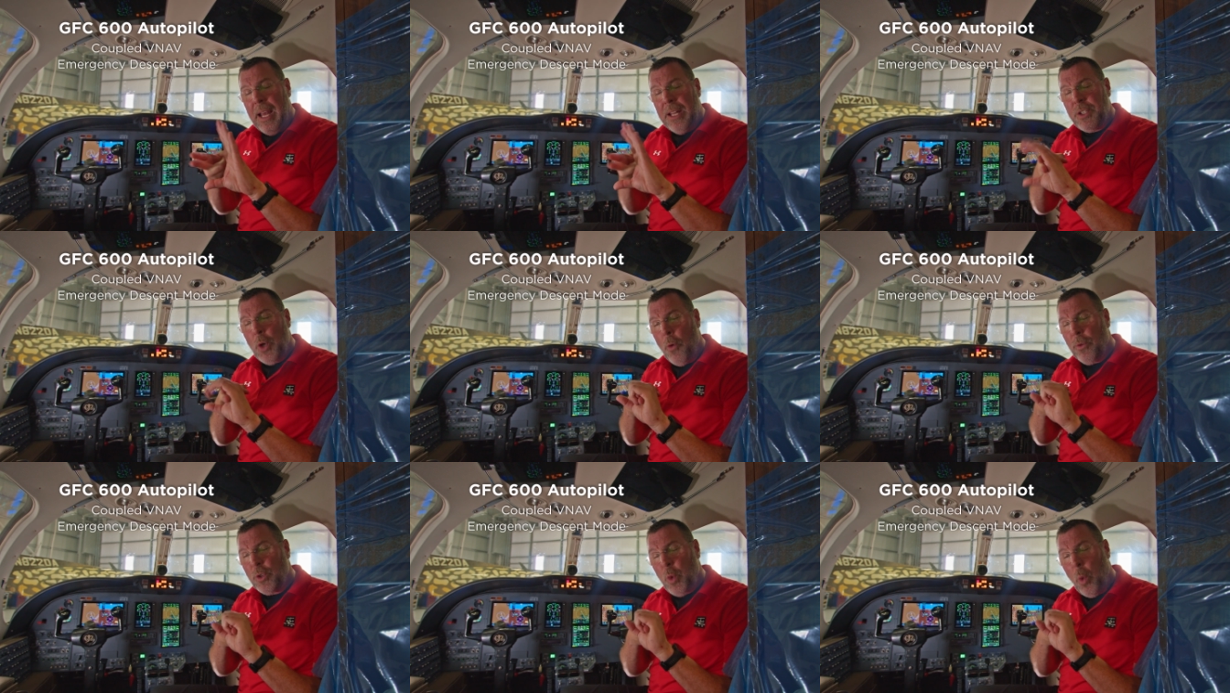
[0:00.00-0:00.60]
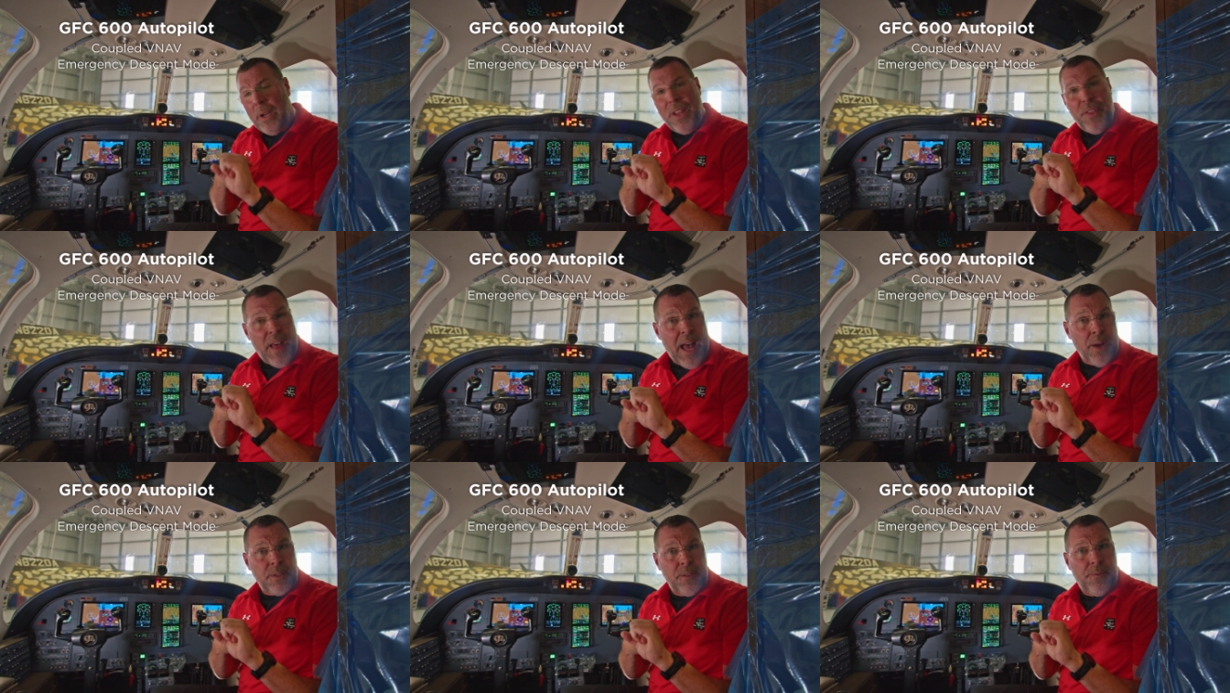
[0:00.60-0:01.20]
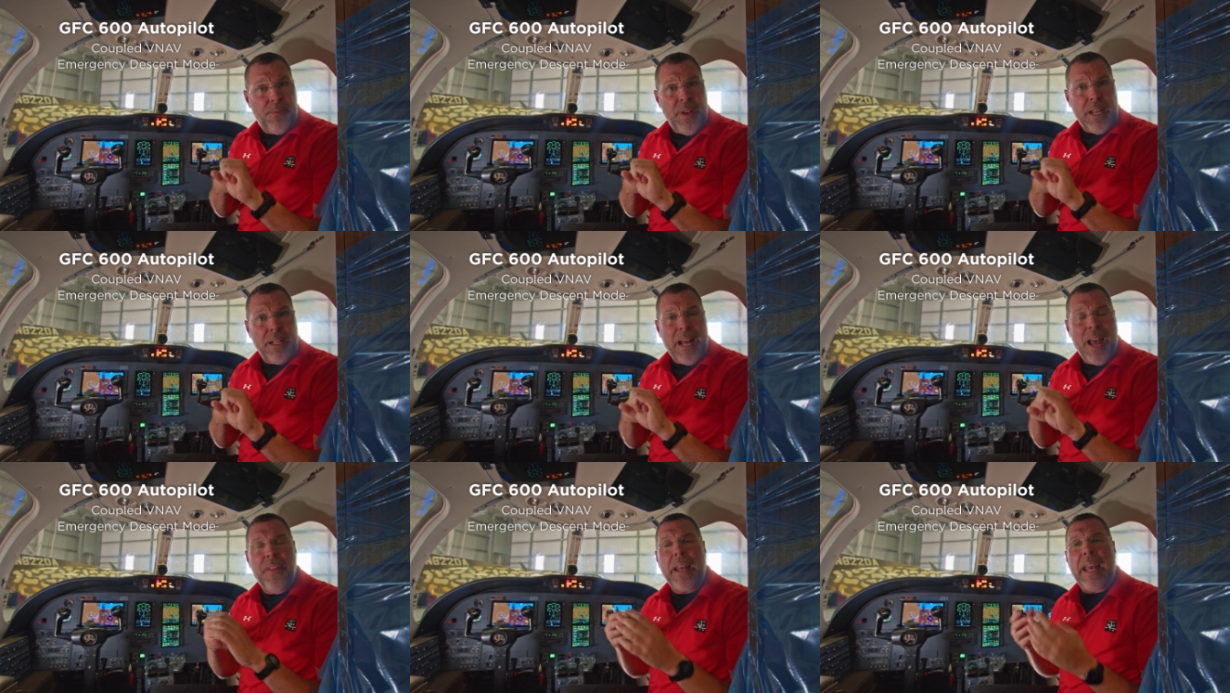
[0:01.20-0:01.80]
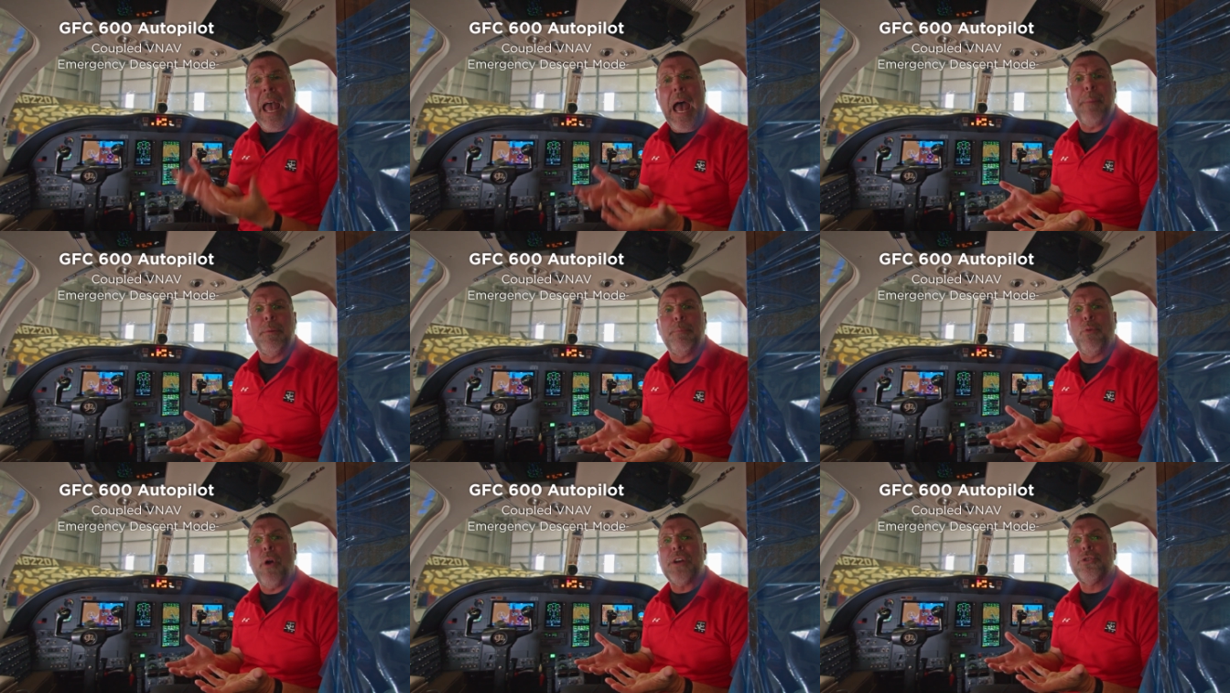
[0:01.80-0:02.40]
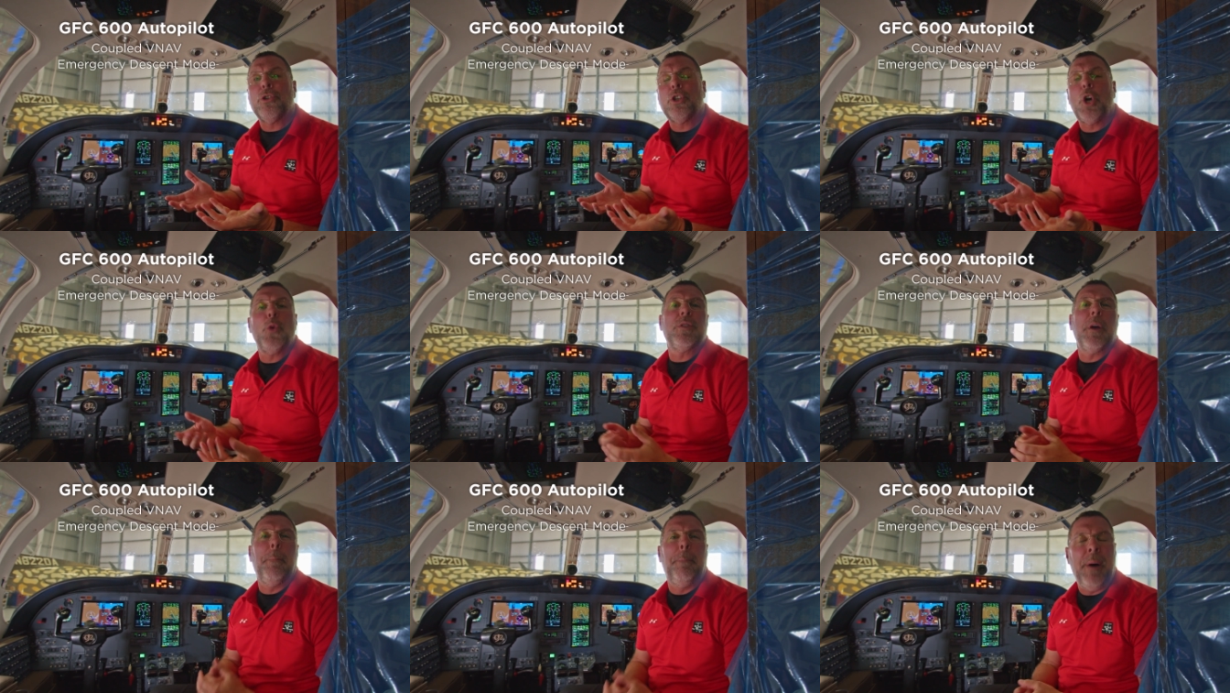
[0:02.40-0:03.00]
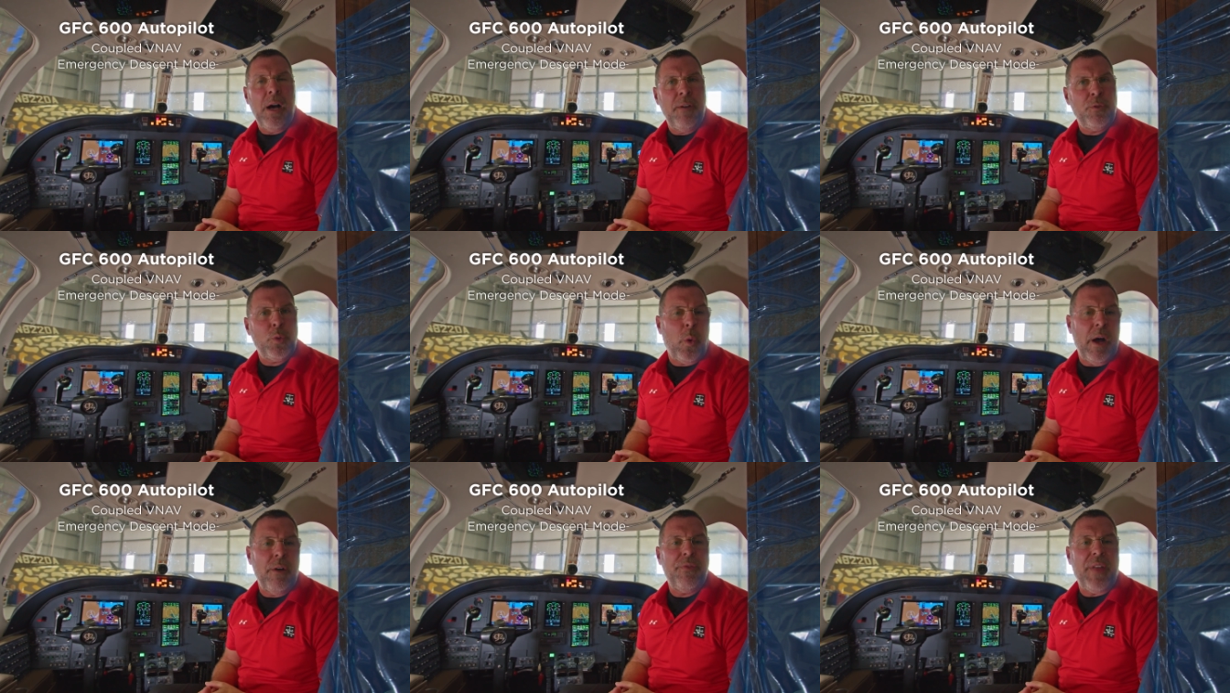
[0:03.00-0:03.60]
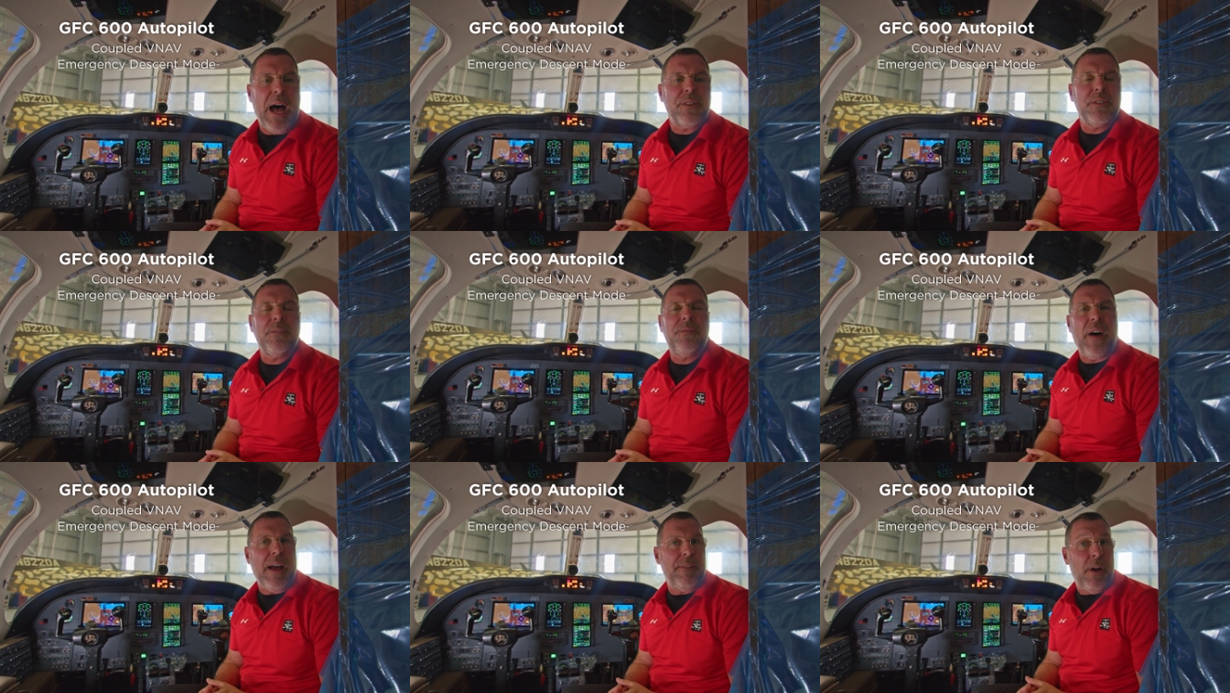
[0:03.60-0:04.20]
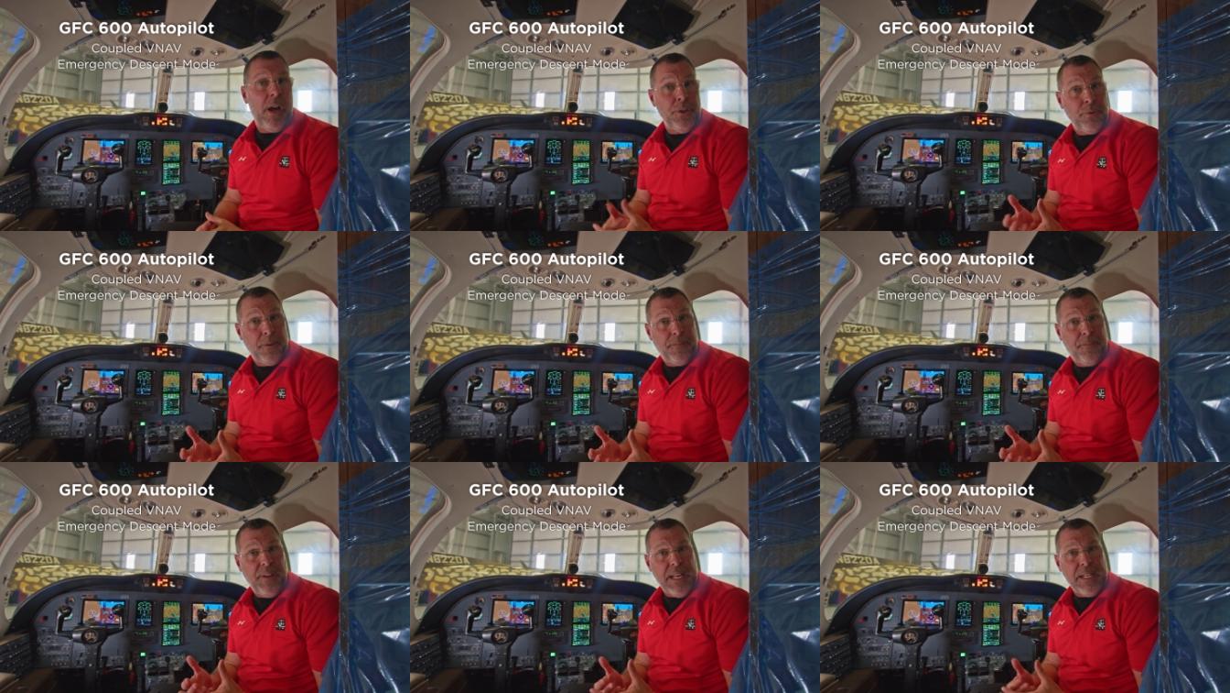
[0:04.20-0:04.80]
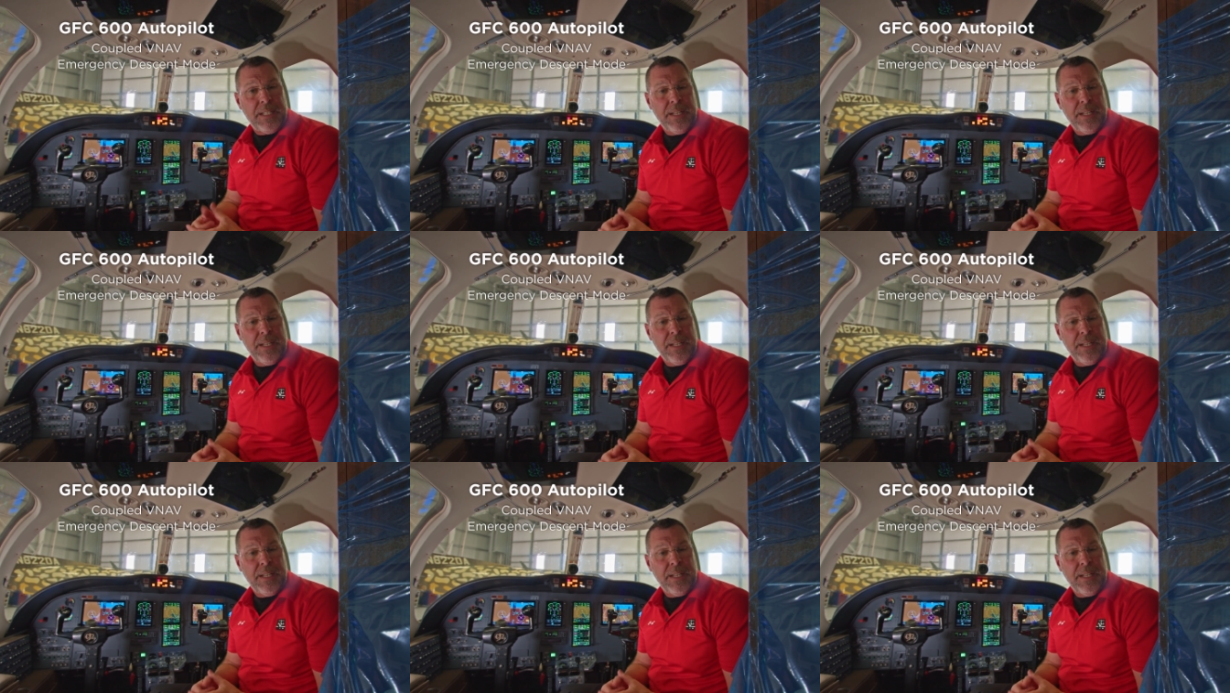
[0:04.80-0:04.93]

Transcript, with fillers: it's over 20,000 feet and the cabin pressure goes above 12,500 feet.